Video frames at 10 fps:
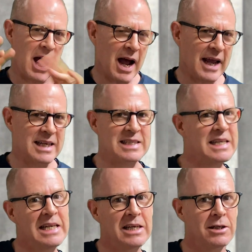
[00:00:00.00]

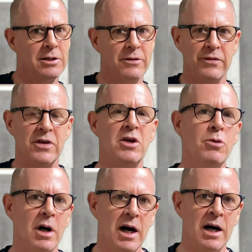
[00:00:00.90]
ideal
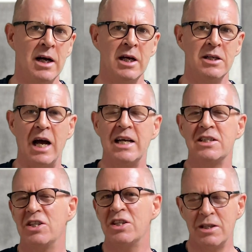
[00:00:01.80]
viewer as
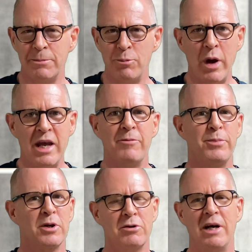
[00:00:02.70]
just a way of
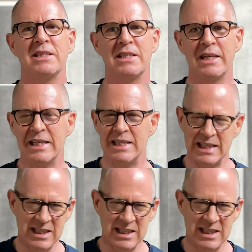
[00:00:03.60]
procrastinating.